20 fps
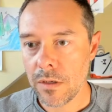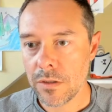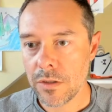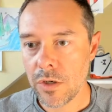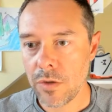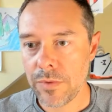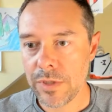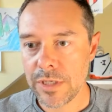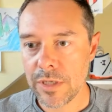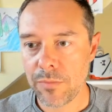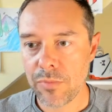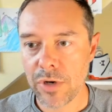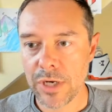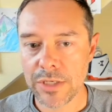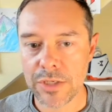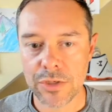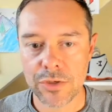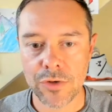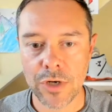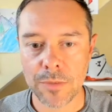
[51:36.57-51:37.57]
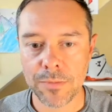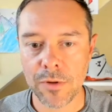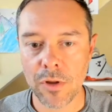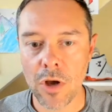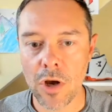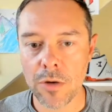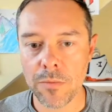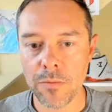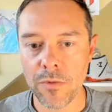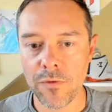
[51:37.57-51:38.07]
Toby said prices dropped
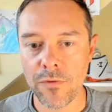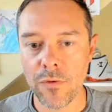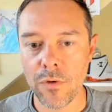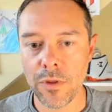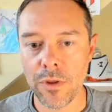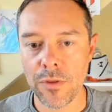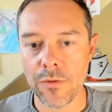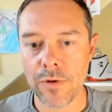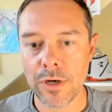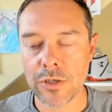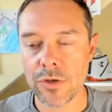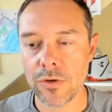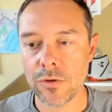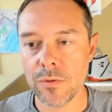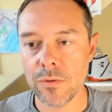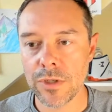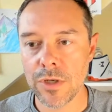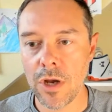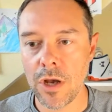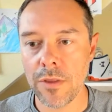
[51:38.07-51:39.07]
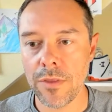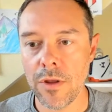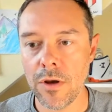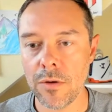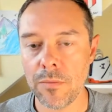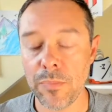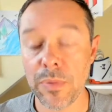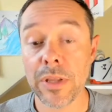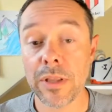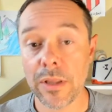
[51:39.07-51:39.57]
long before the threshold was gone
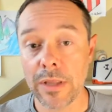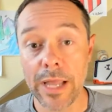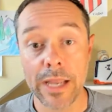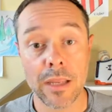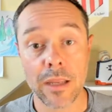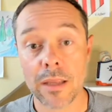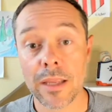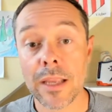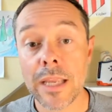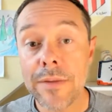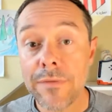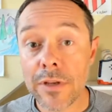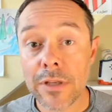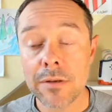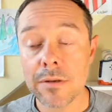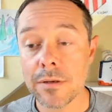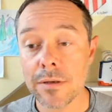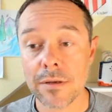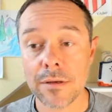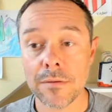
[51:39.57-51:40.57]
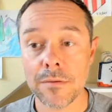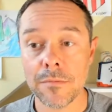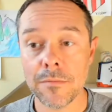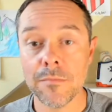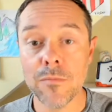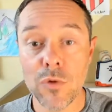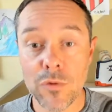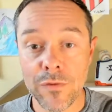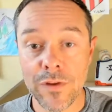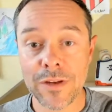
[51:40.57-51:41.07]
though. But like even
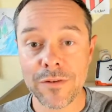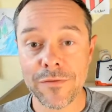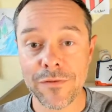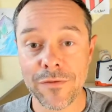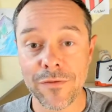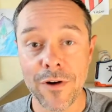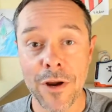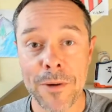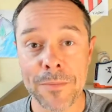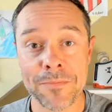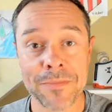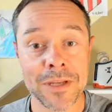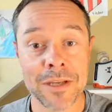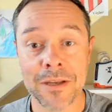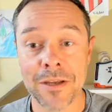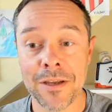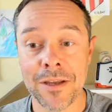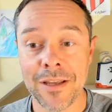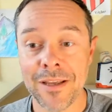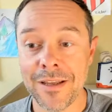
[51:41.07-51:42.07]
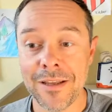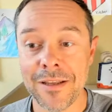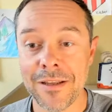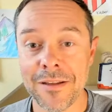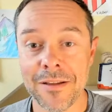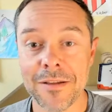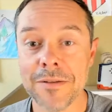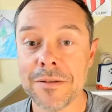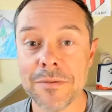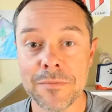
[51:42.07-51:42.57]
moving from
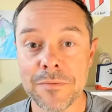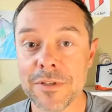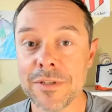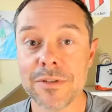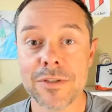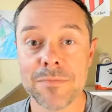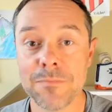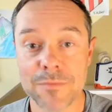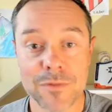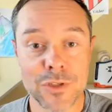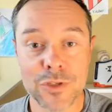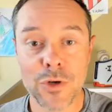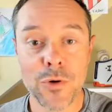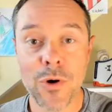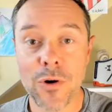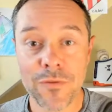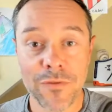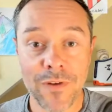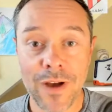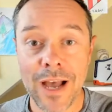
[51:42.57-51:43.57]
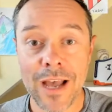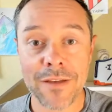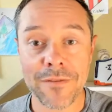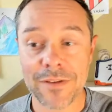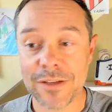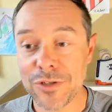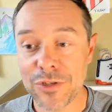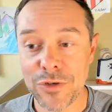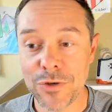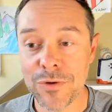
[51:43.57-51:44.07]
205
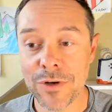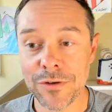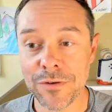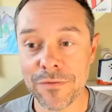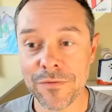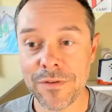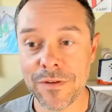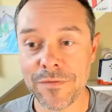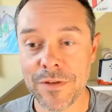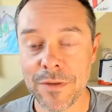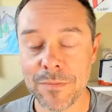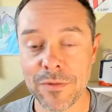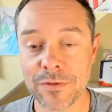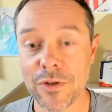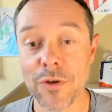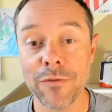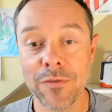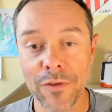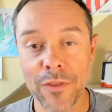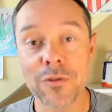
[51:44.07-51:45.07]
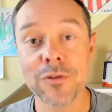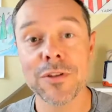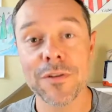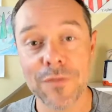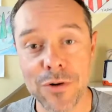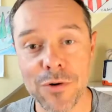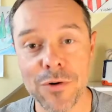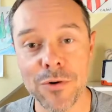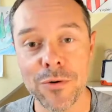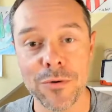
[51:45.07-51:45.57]
and 250. So for those of
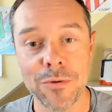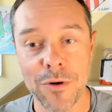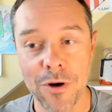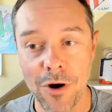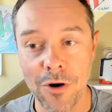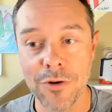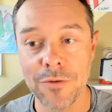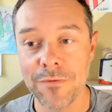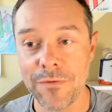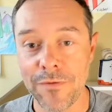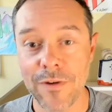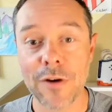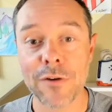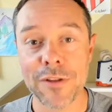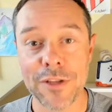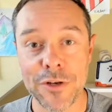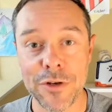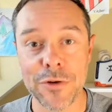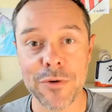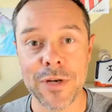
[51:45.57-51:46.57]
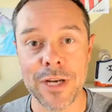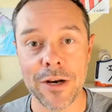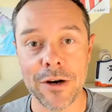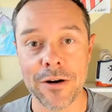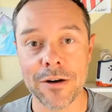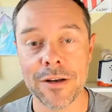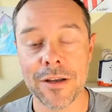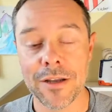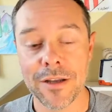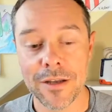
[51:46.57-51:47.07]
you who are fairly new
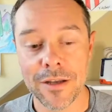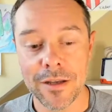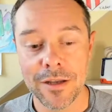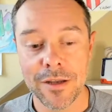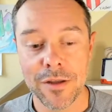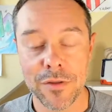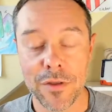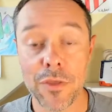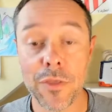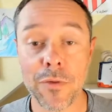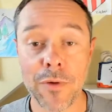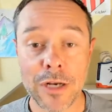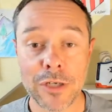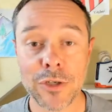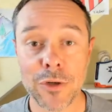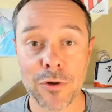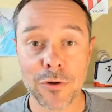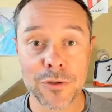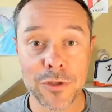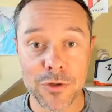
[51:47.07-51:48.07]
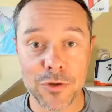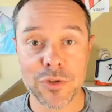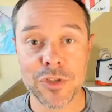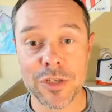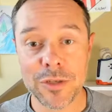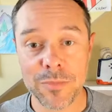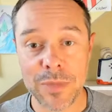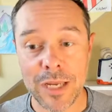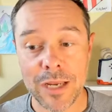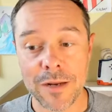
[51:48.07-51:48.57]
here, the threshold used to
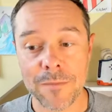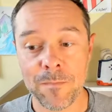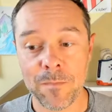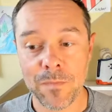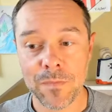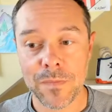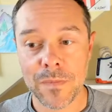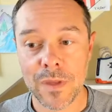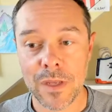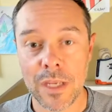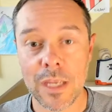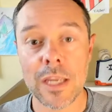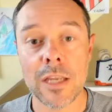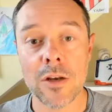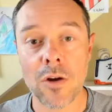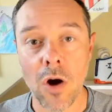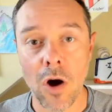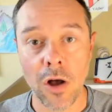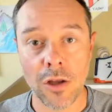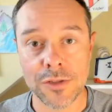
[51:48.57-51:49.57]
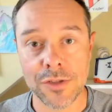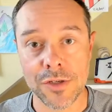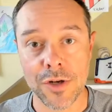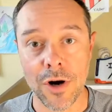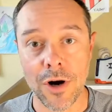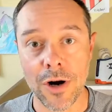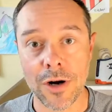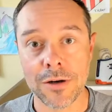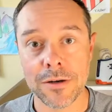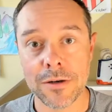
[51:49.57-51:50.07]
be in
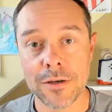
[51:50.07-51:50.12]
All-Star.